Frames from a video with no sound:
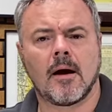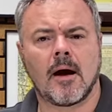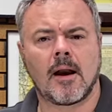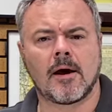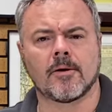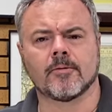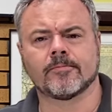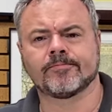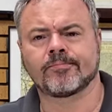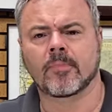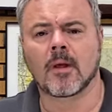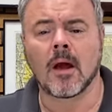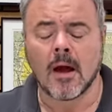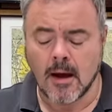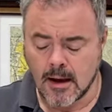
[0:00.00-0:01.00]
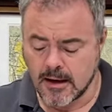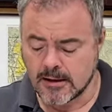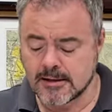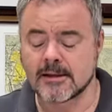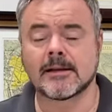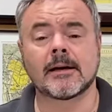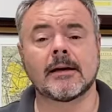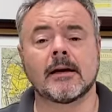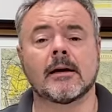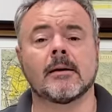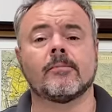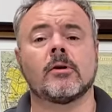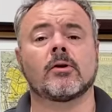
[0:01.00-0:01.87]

Hello, today I'm